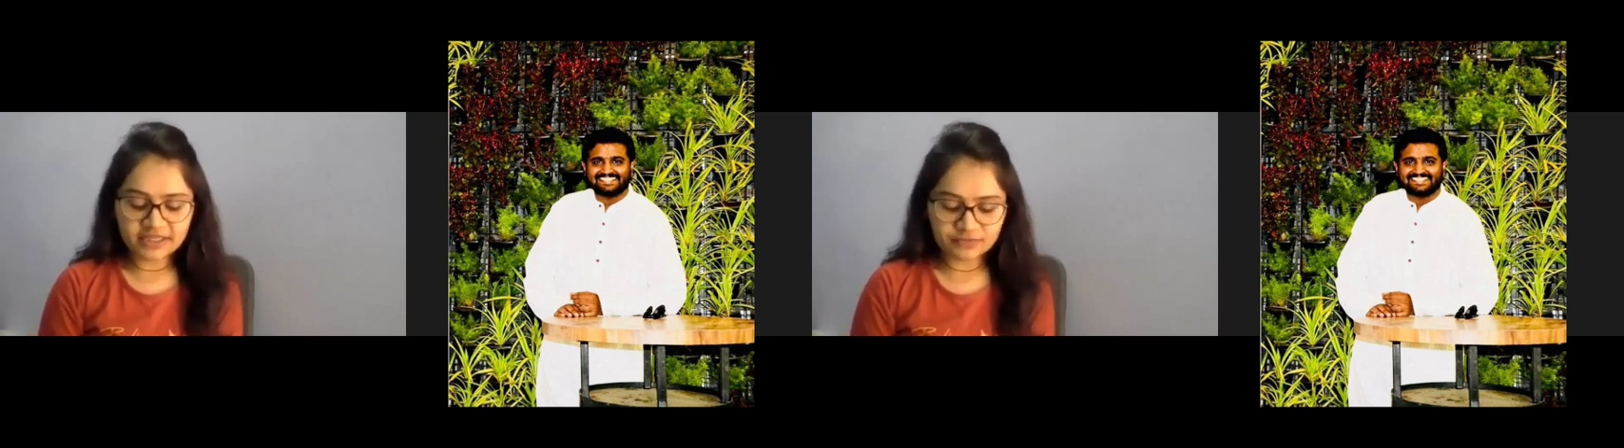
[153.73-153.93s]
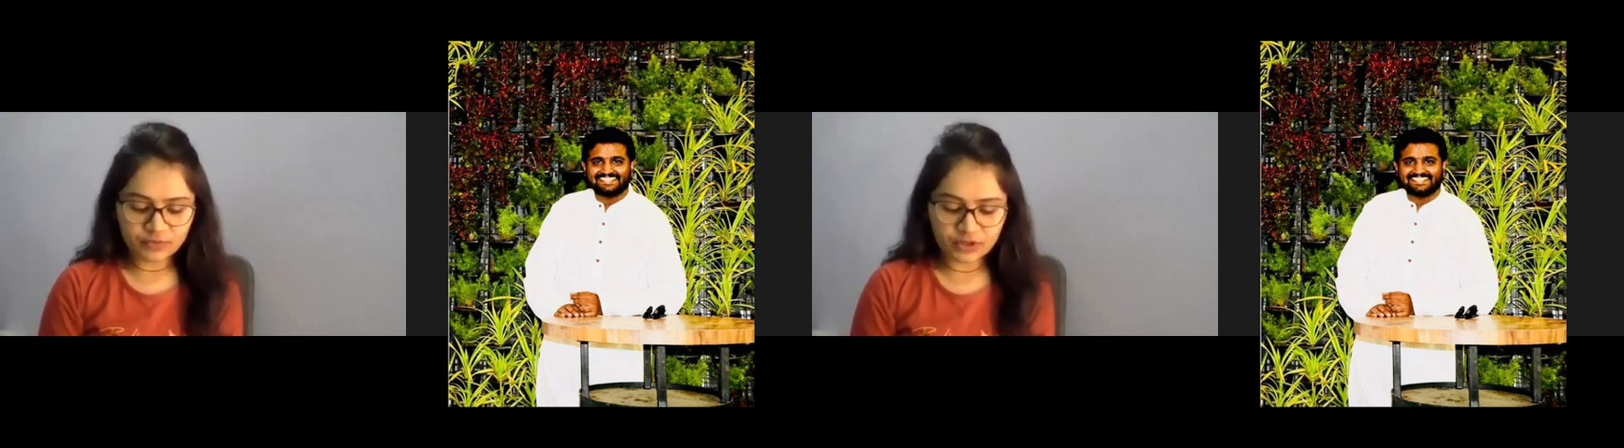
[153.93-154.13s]

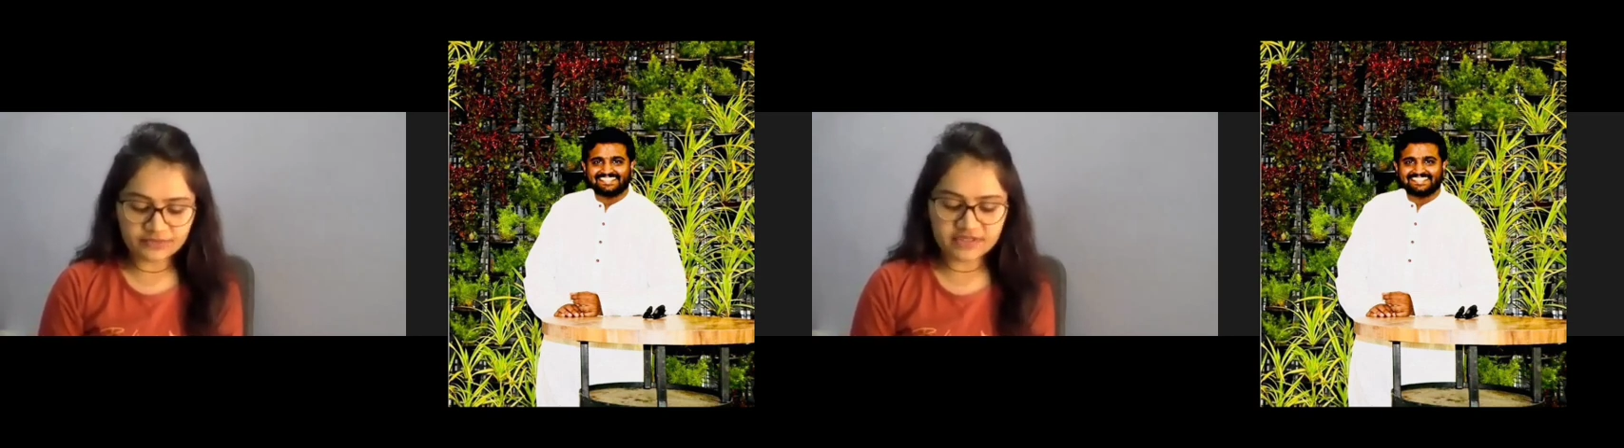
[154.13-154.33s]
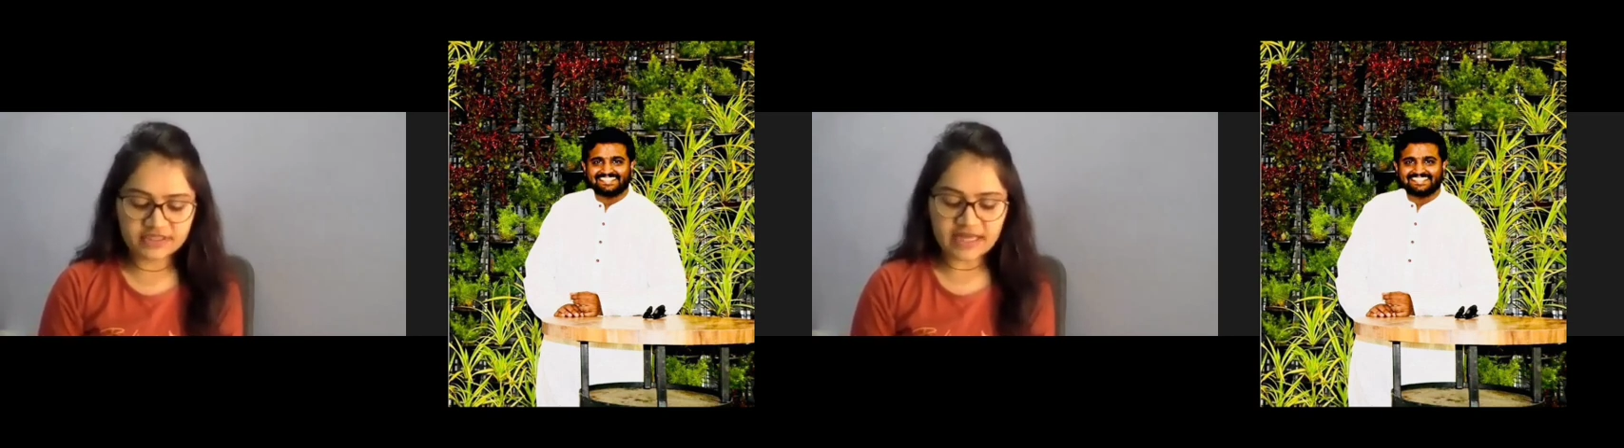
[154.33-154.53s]

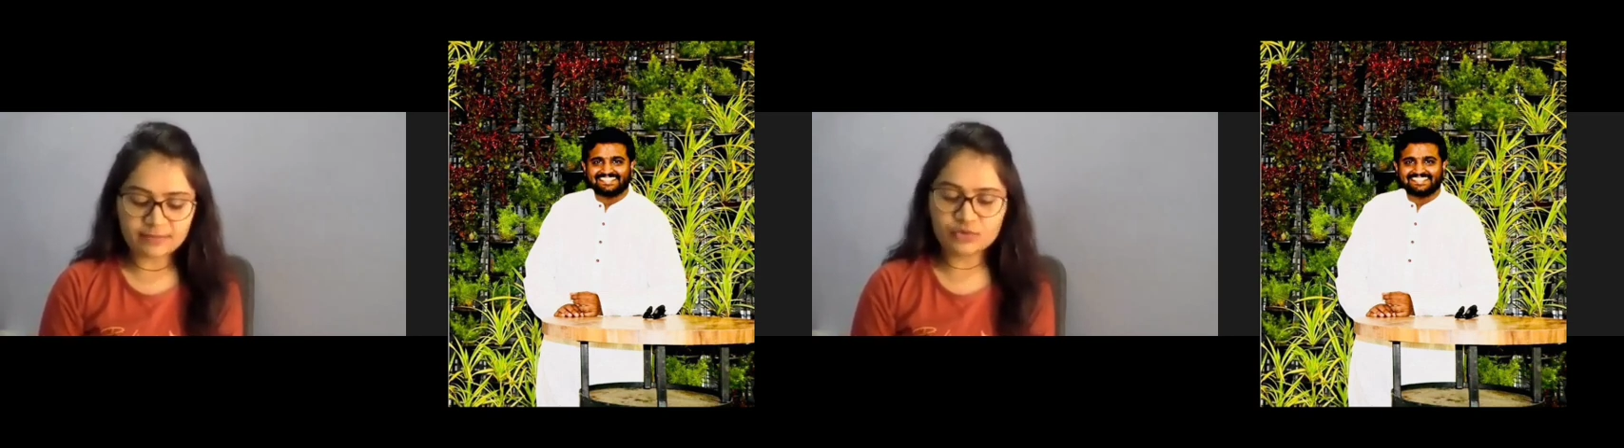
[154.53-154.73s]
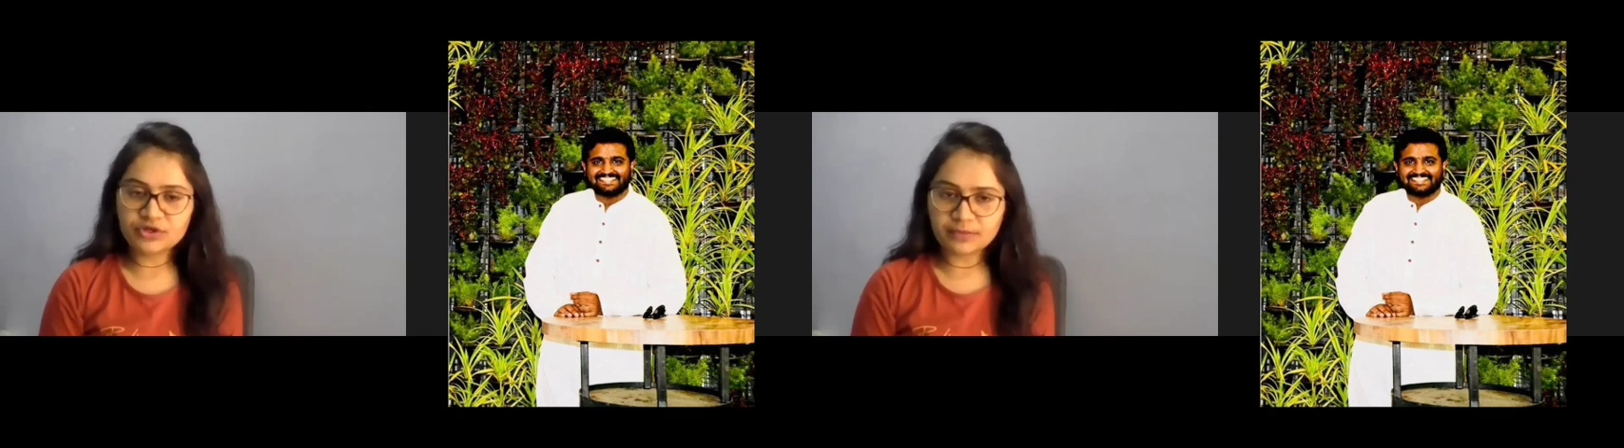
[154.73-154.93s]
involved in Tableau